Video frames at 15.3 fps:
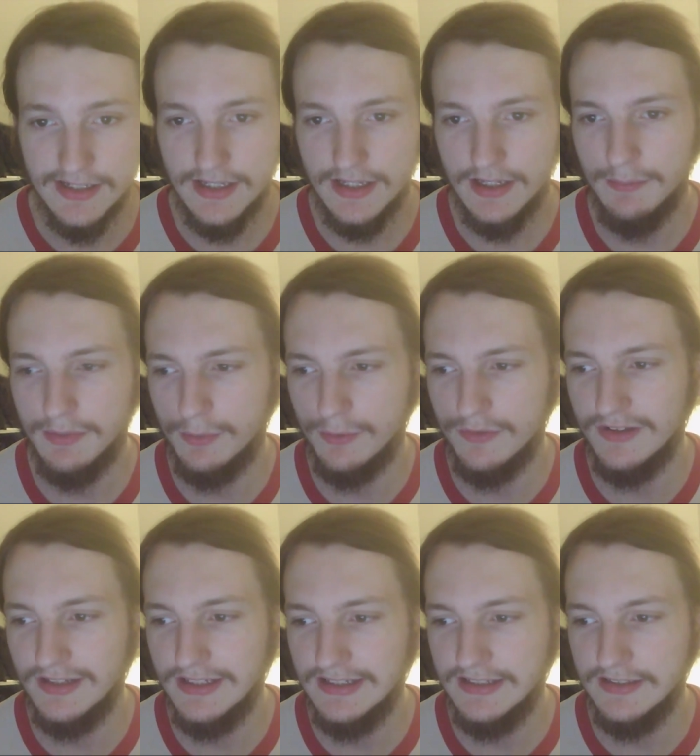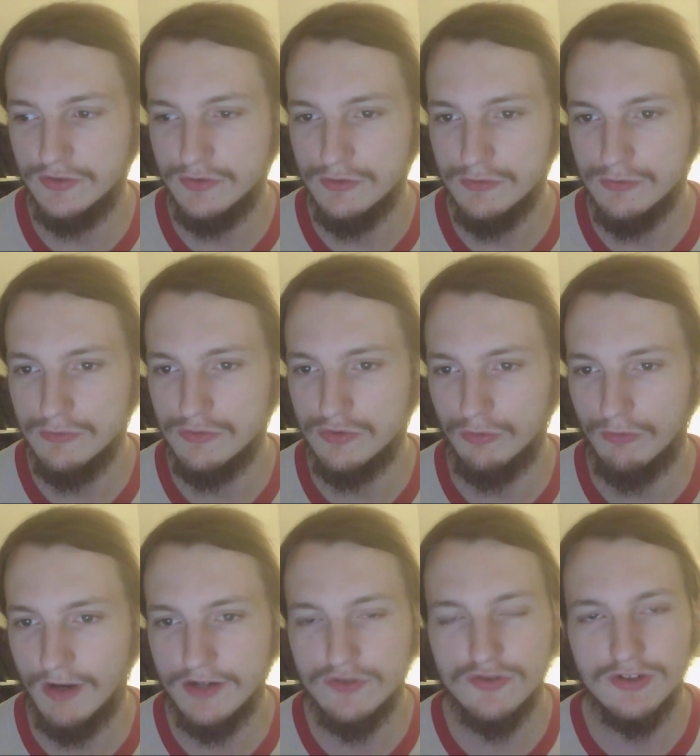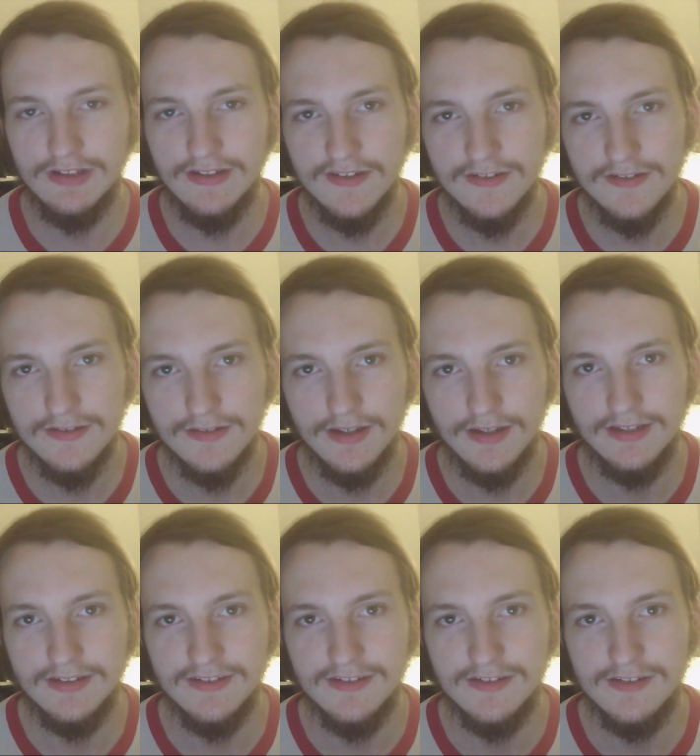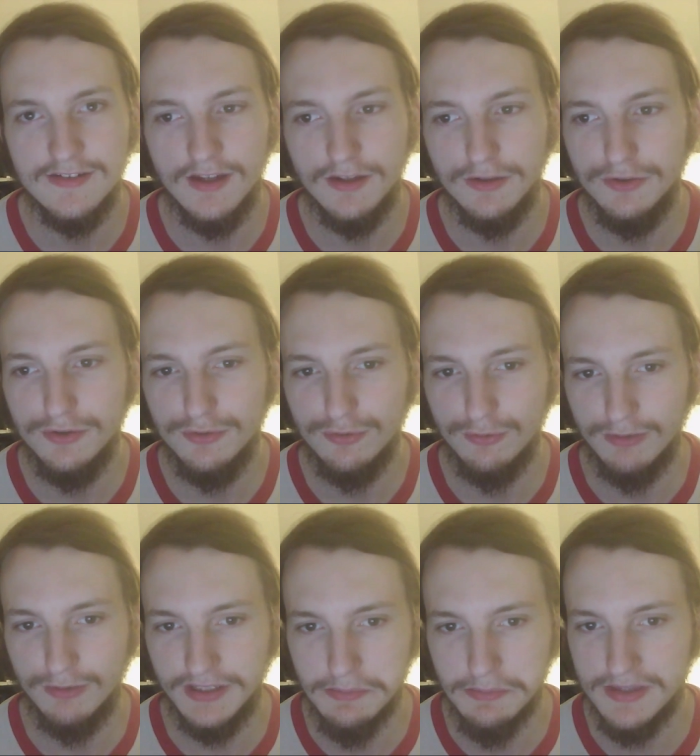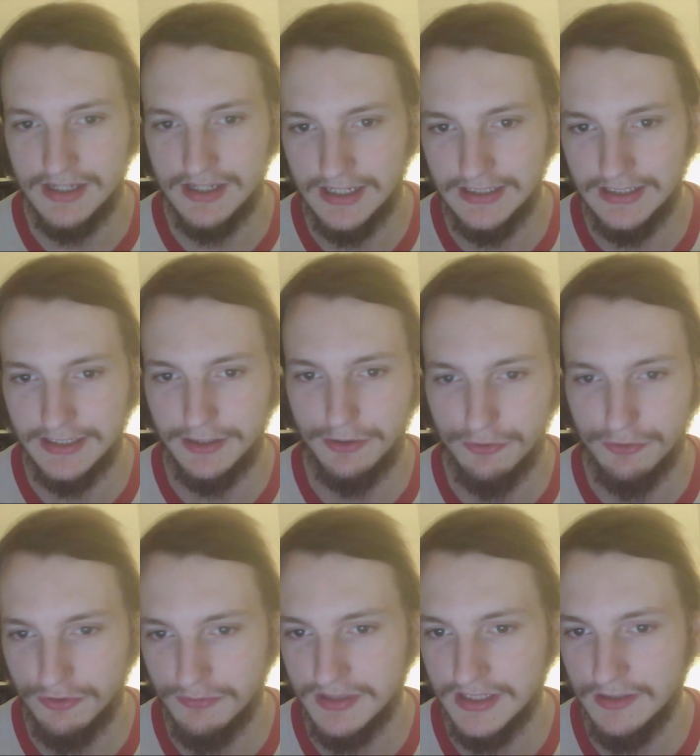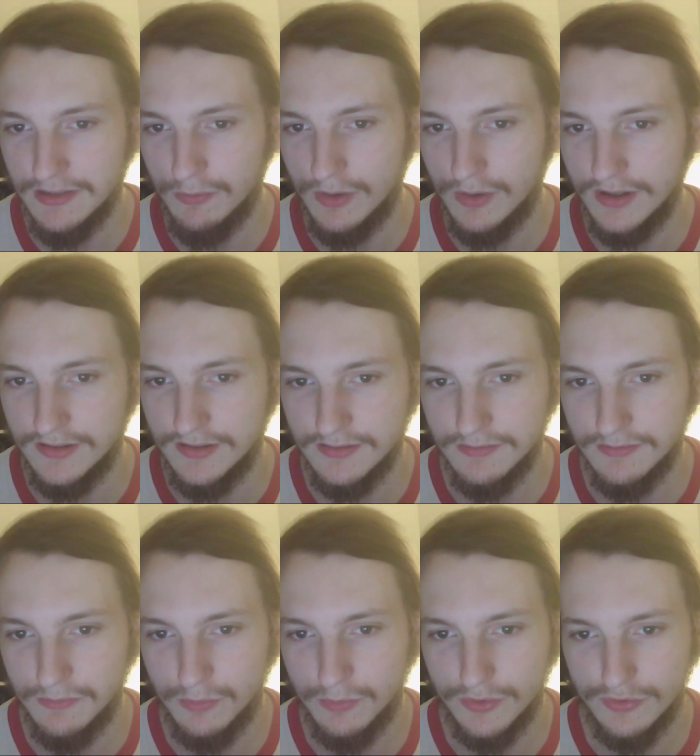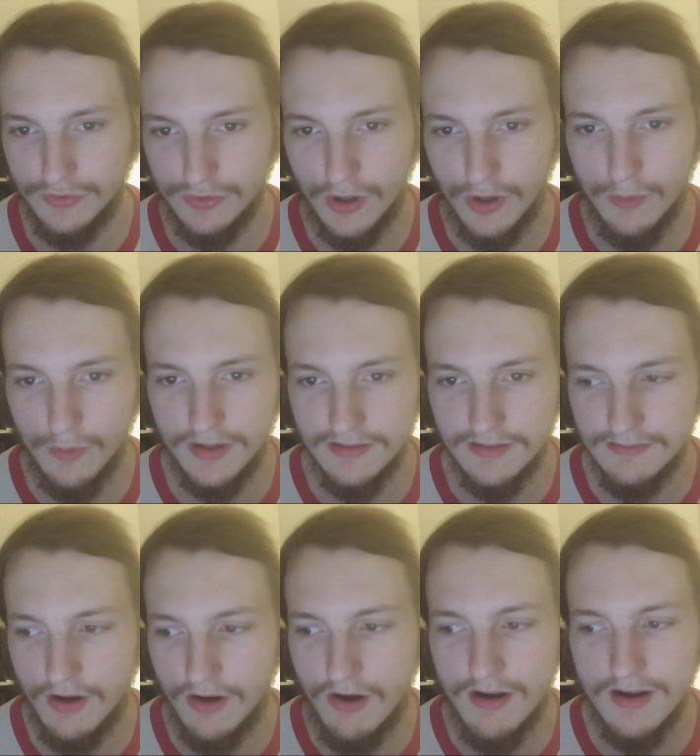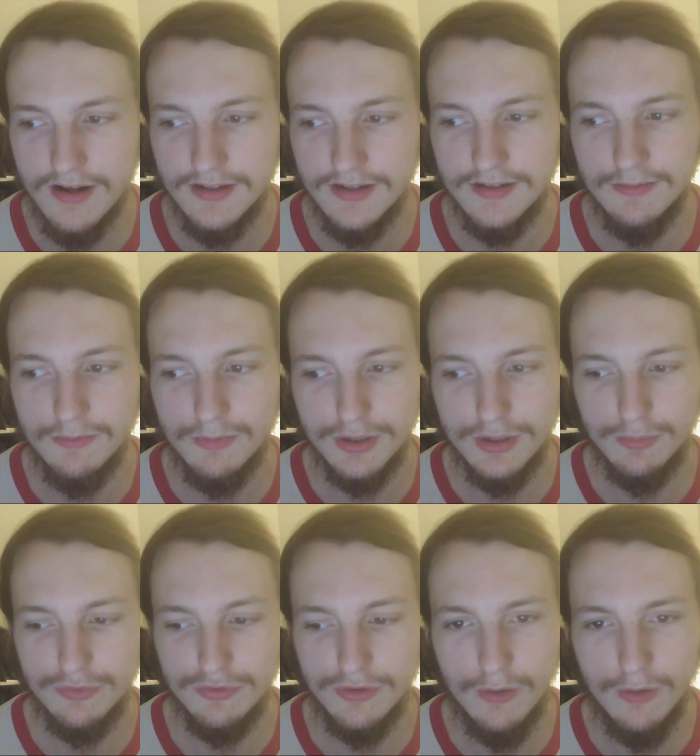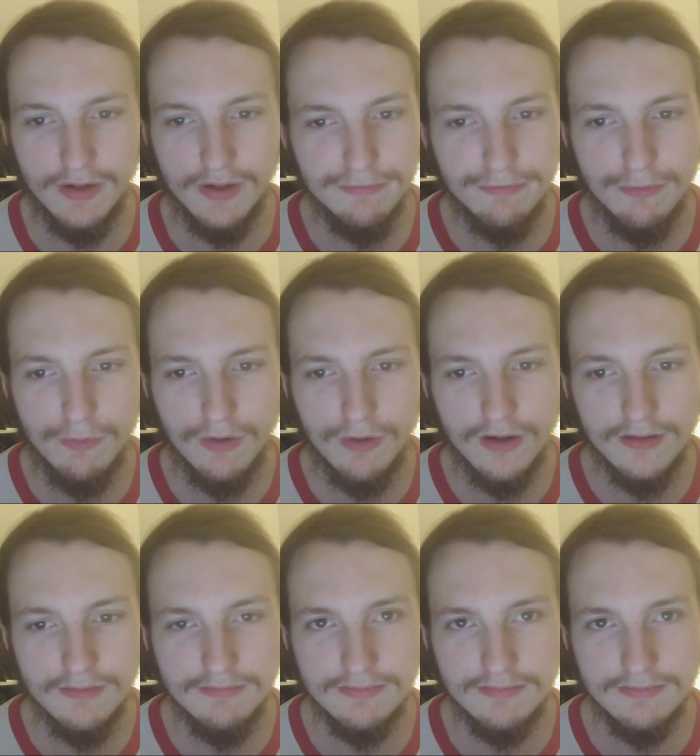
but it was a little too directionless and subtle to really be clear to me what was going on and what it was going for